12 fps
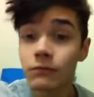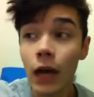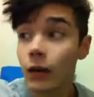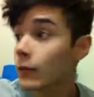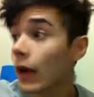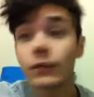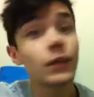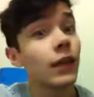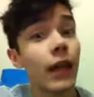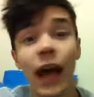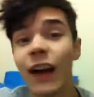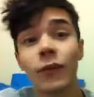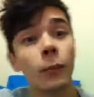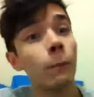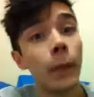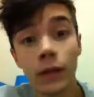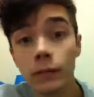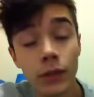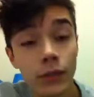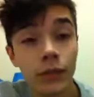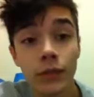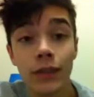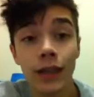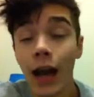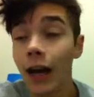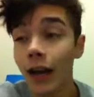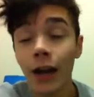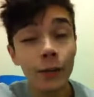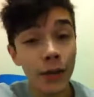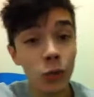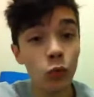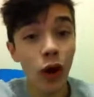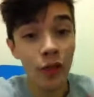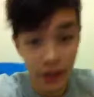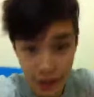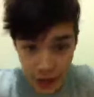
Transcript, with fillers: I'd, I'd have her babies. I'd, I'd be the one that